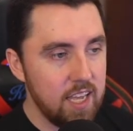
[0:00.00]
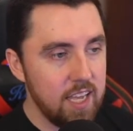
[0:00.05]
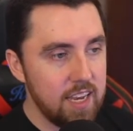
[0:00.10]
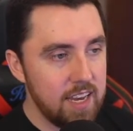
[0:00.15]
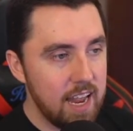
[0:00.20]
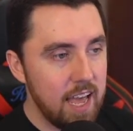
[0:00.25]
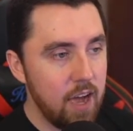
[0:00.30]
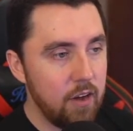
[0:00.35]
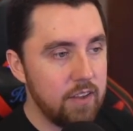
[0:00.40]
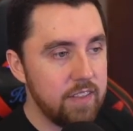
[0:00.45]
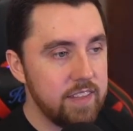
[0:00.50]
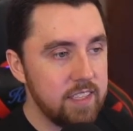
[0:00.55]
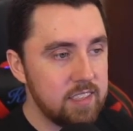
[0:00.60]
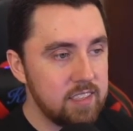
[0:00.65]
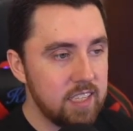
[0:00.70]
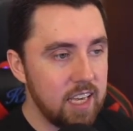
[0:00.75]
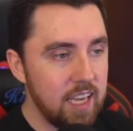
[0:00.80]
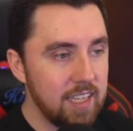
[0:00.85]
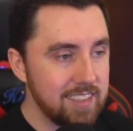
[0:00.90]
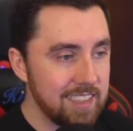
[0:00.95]
Now in
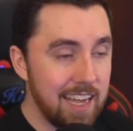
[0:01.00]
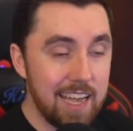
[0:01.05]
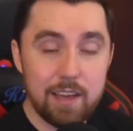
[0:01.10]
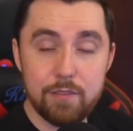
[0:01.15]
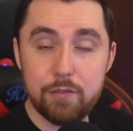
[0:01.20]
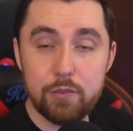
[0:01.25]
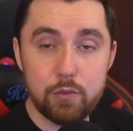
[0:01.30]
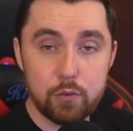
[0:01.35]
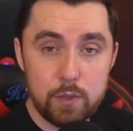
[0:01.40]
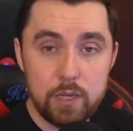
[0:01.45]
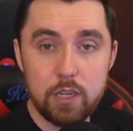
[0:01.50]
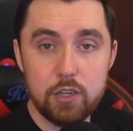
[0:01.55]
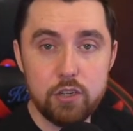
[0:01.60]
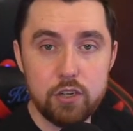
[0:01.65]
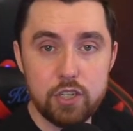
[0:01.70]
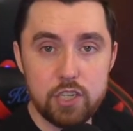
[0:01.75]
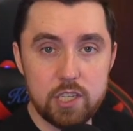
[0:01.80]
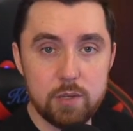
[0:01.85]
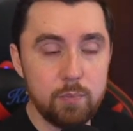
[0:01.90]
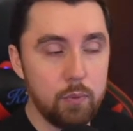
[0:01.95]
this case I have
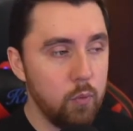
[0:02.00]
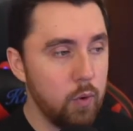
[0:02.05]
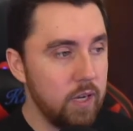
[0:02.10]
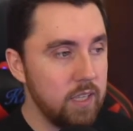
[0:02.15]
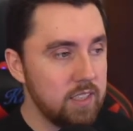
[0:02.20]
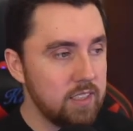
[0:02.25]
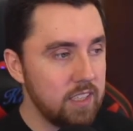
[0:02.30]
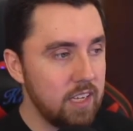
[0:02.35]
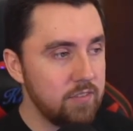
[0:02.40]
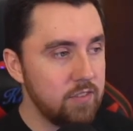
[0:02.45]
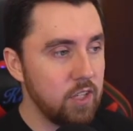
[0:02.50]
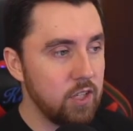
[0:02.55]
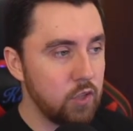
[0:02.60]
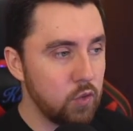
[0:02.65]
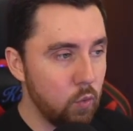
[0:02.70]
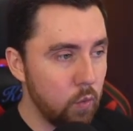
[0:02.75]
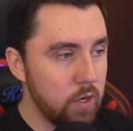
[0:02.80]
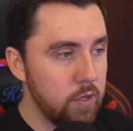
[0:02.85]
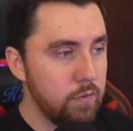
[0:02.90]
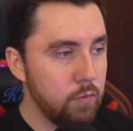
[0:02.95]
300 G.Points, I've done
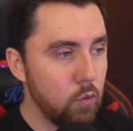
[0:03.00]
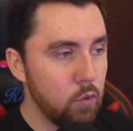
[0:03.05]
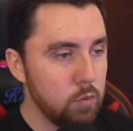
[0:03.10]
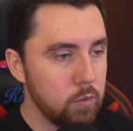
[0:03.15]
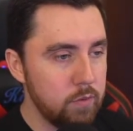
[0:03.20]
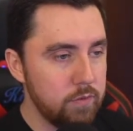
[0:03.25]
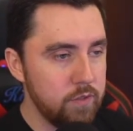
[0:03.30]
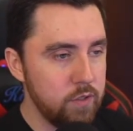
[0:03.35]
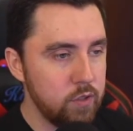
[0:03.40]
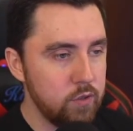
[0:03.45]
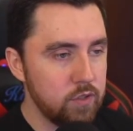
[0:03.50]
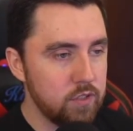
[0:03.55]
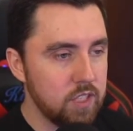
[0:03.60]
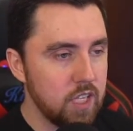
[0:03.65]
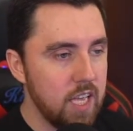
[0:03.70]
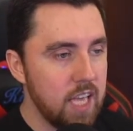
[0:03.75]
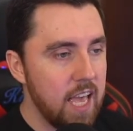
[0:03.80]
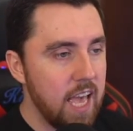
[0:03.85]
24 reviews,